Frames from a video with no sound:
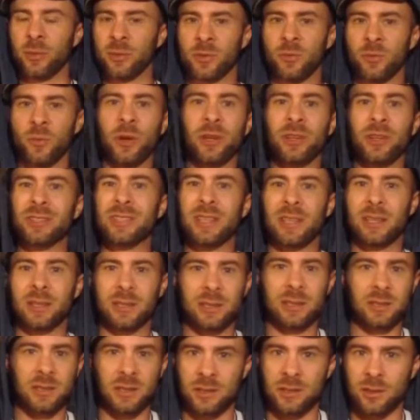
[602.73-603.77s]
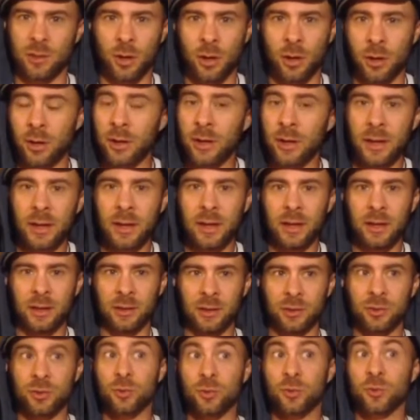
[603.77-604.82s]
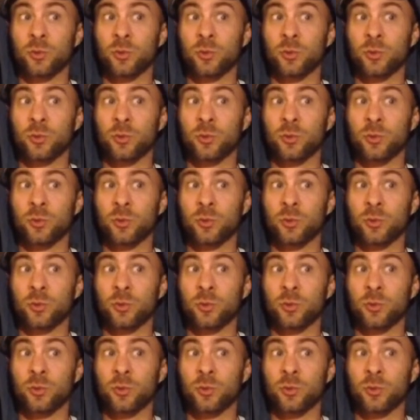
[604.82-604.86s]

drummers and what your tendencies are. and